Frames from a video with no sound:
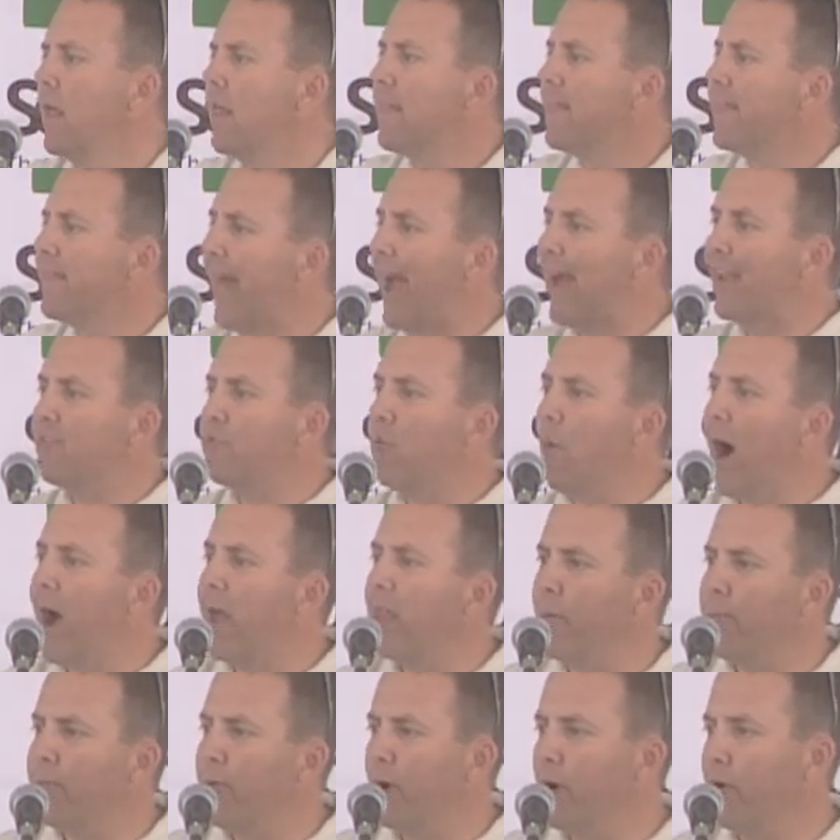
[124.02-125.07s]
That's why
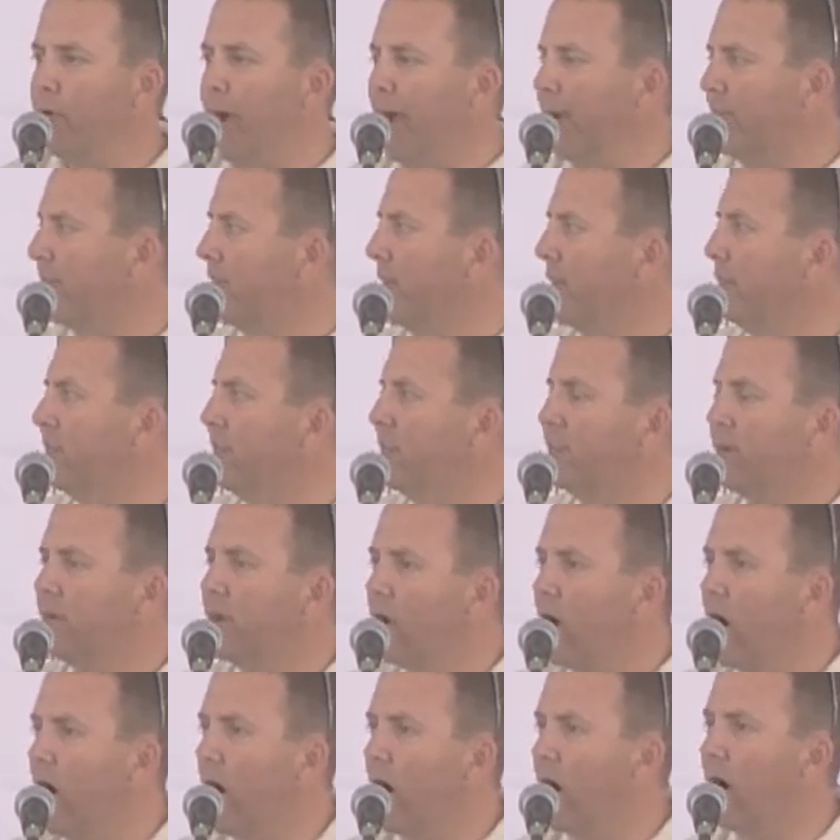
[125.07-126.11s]
the progressives
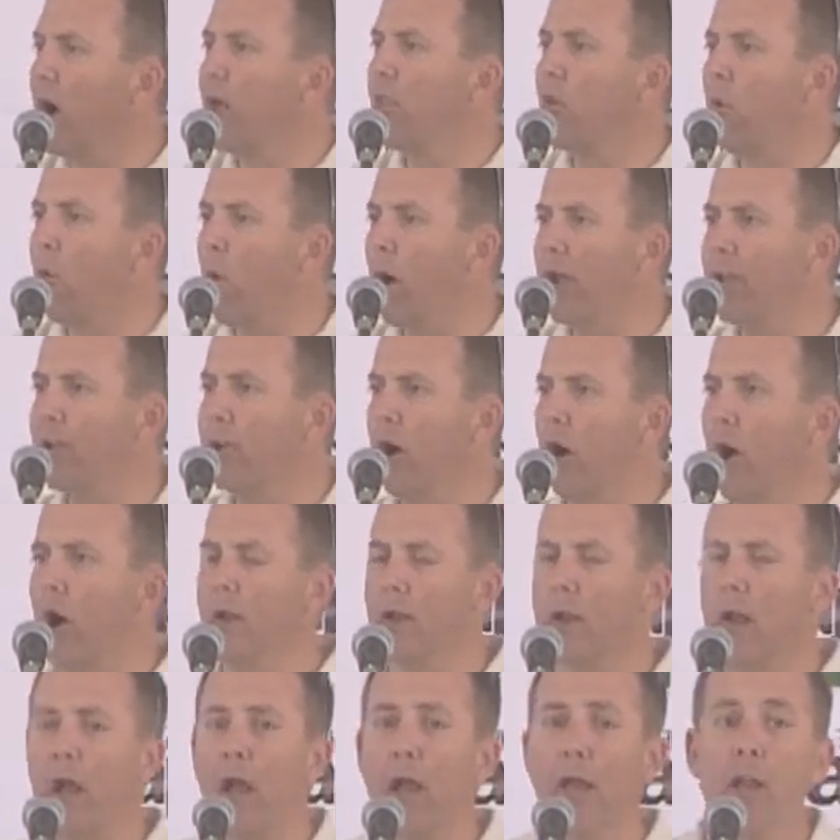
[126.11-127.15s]
are on the 1-yard
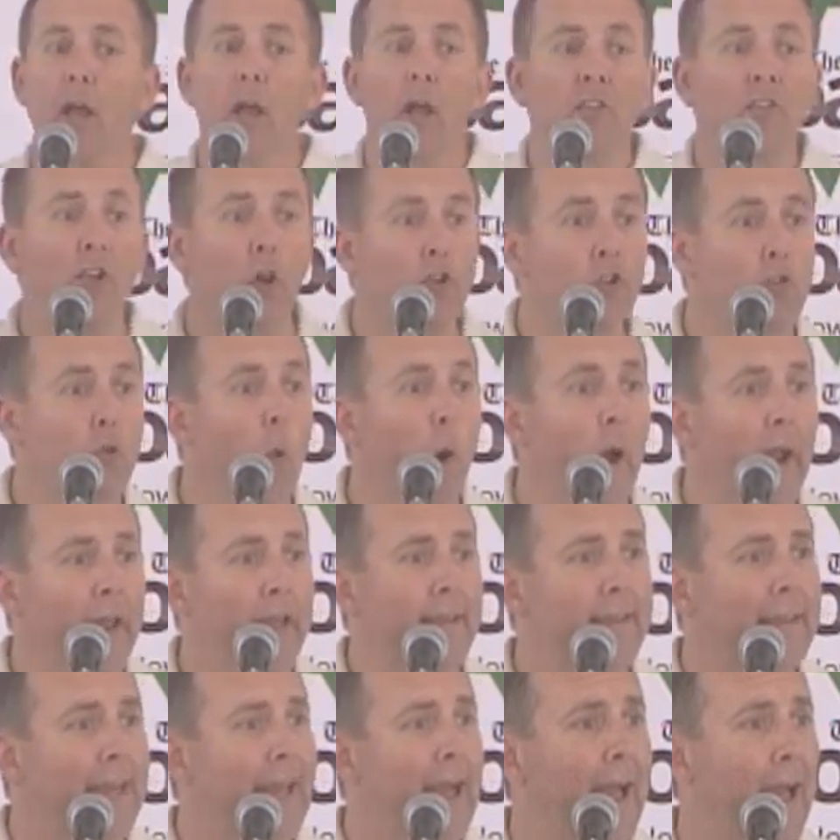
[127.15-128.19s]
line. So
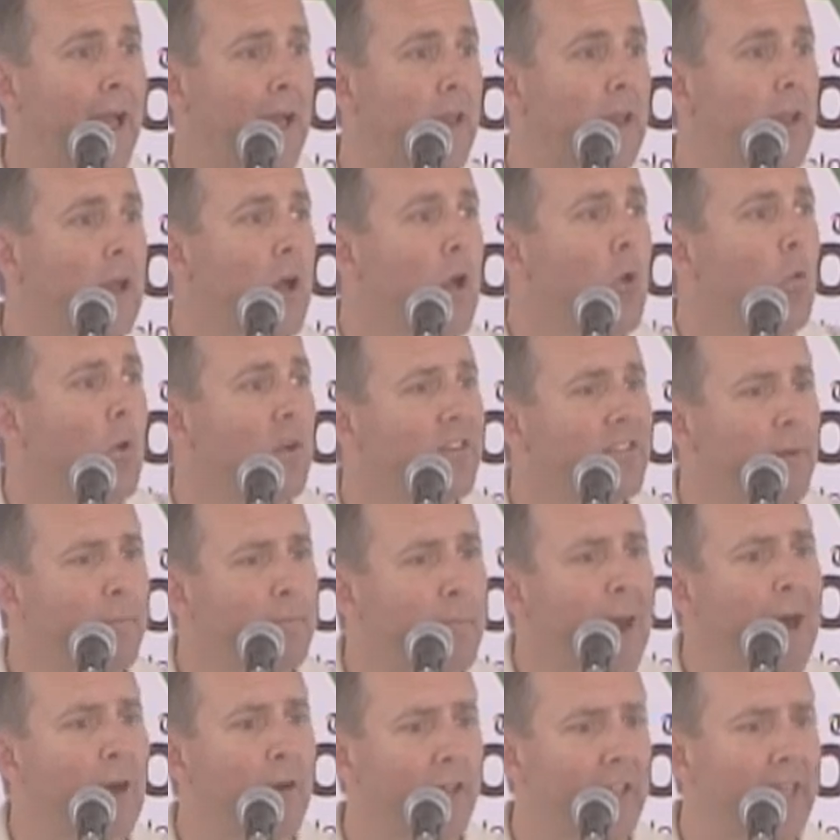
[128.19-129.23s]
2010 was
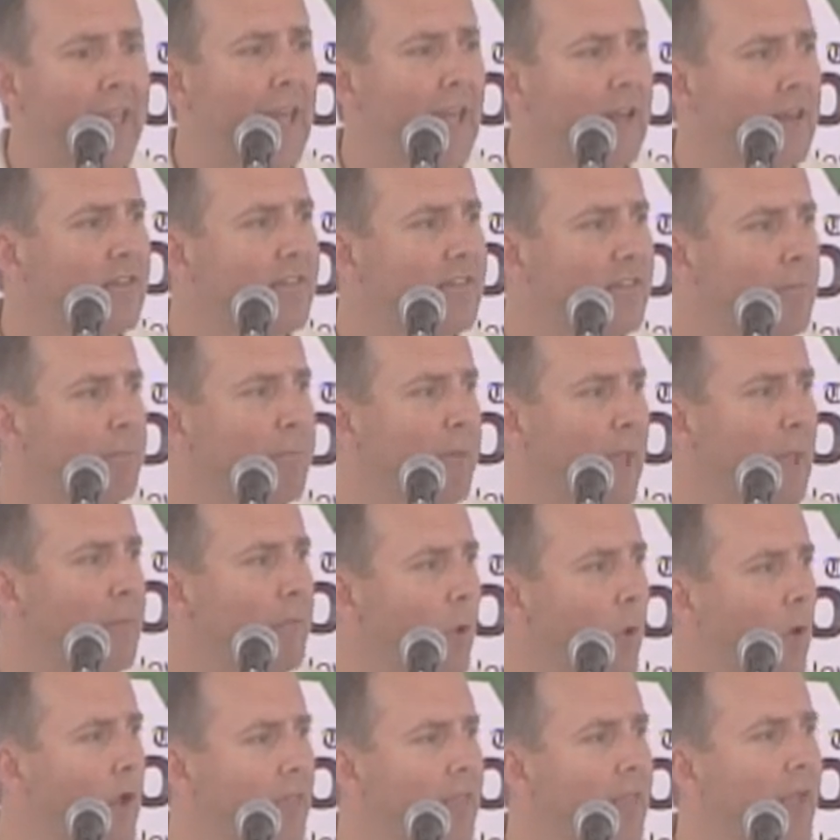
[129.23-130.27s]
about getting some
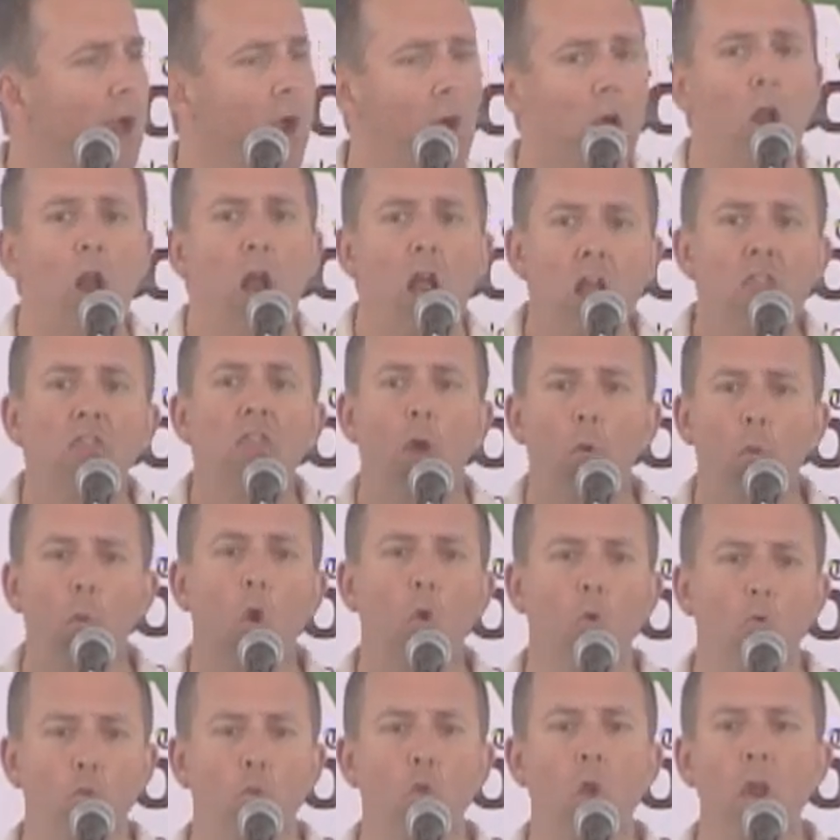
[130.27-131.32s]
people in there that were
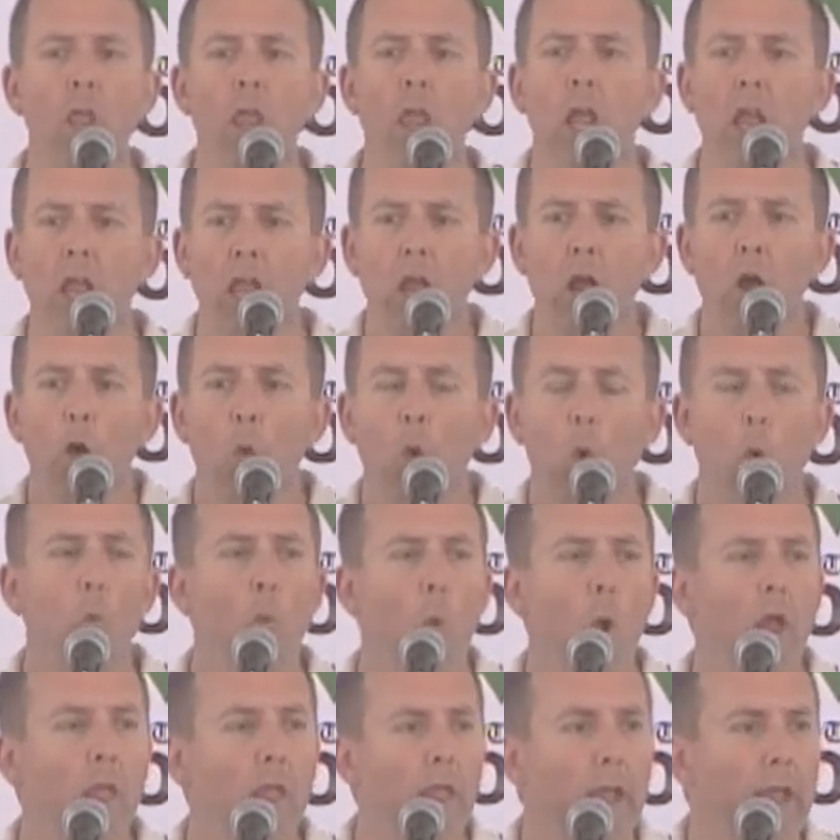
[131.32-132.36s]
really
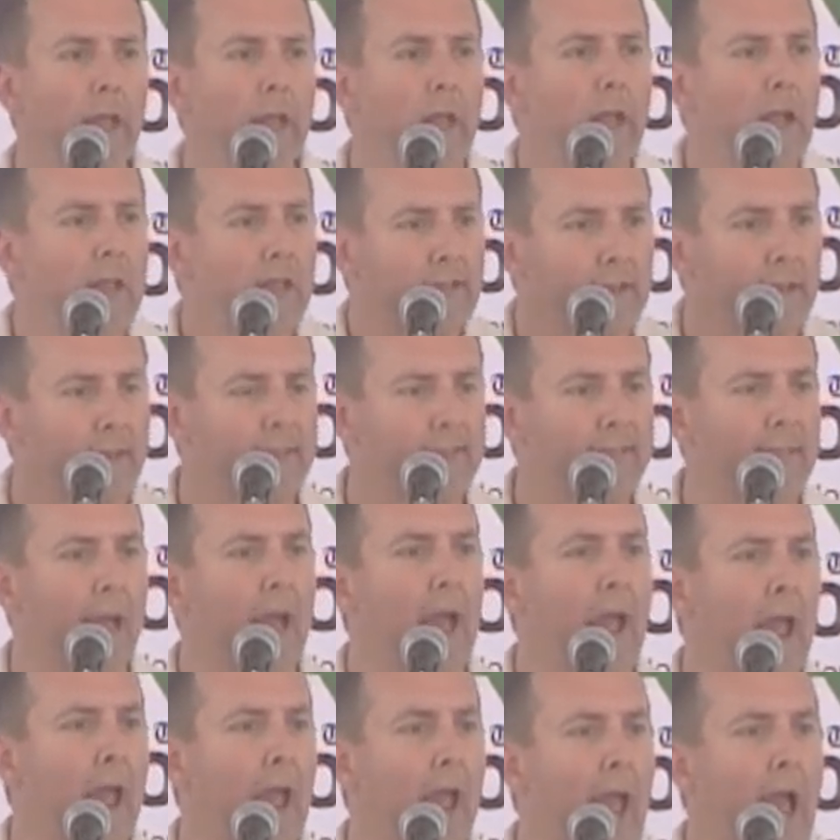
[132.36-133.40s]
willing to
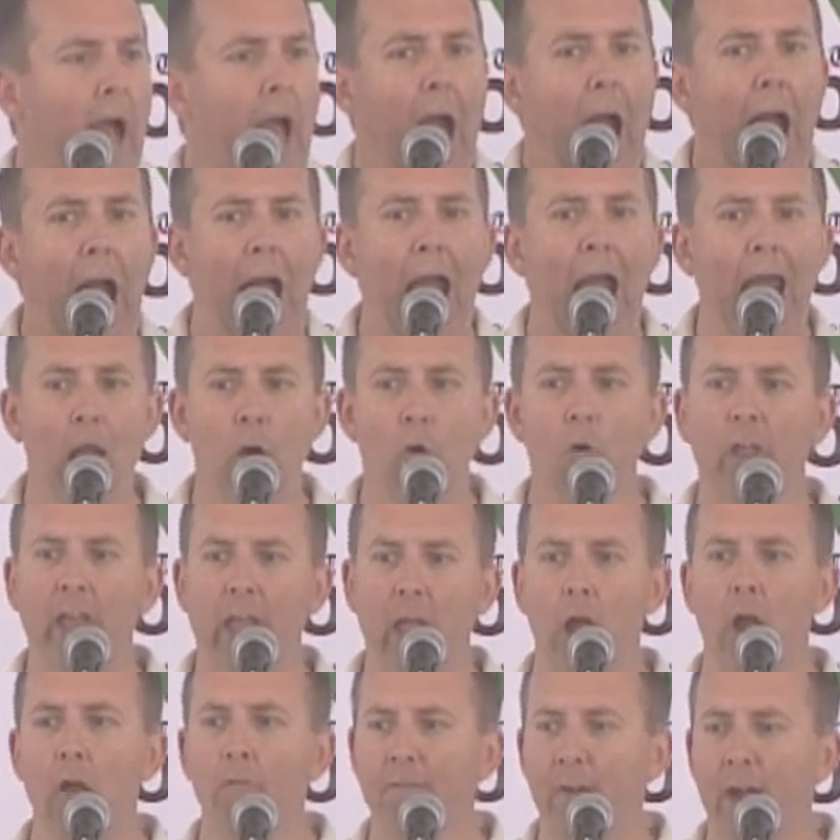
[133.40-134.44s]
say, I don't
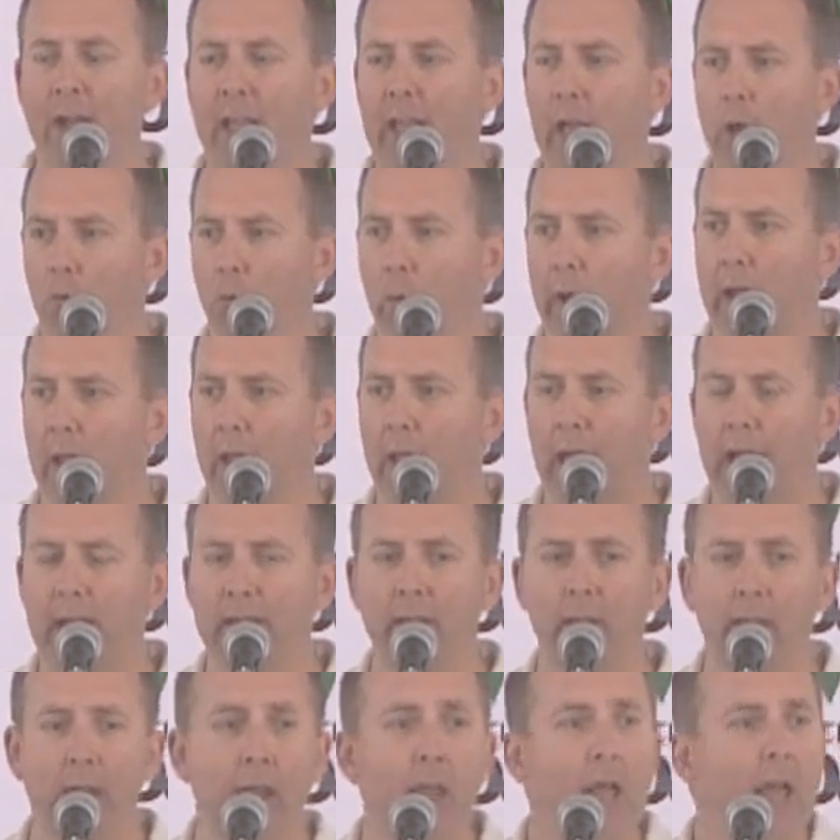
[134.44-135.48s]
care if I get
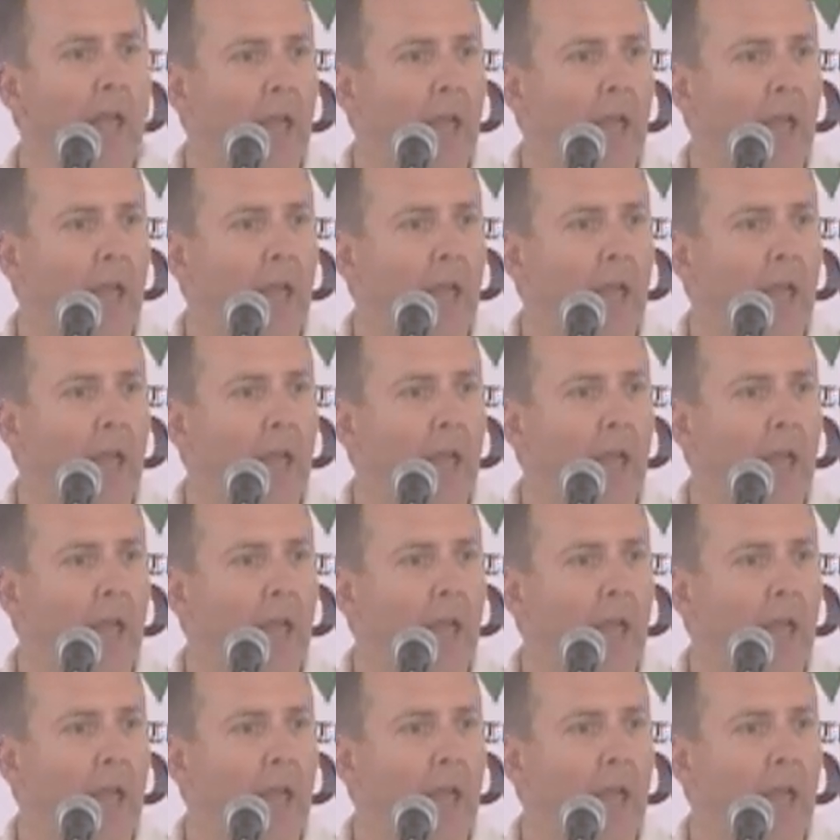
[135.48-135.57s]
reelected.